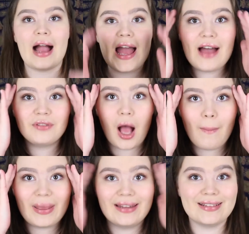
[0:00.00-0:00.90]
I have
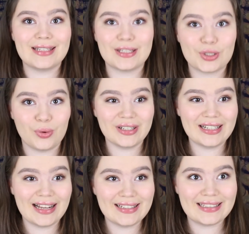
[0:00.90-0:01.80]
not been since
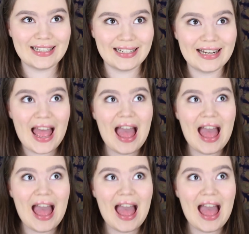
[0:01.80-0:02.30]
2019,